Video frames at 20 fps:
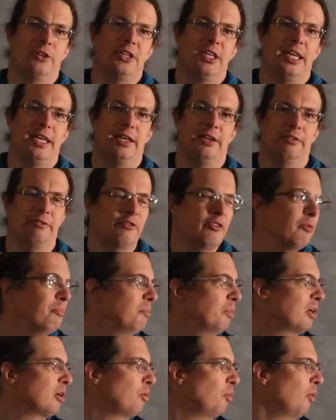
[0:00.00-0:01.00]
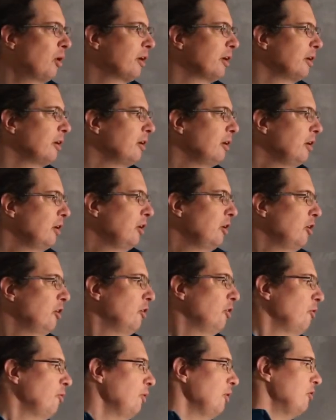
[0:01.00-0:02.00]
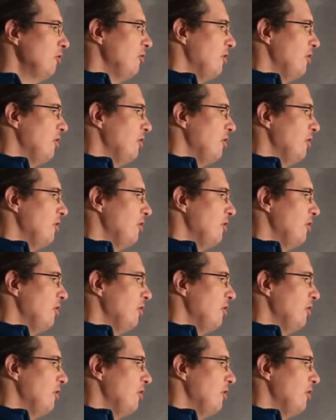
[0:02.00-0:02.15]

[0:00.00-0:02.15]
10 from book 1, which